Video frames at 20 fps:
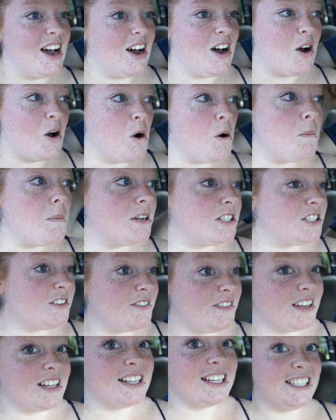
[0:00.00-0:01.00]
a whole bunch
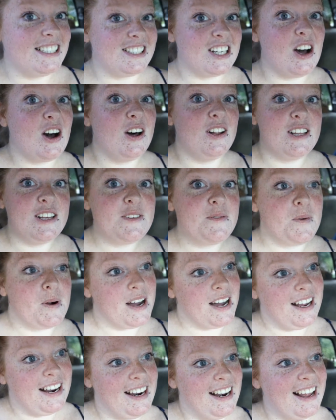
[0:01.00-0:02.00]
of feelings all in
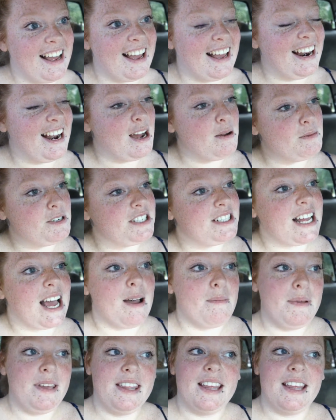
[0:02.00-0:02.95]
one, and I'm just happy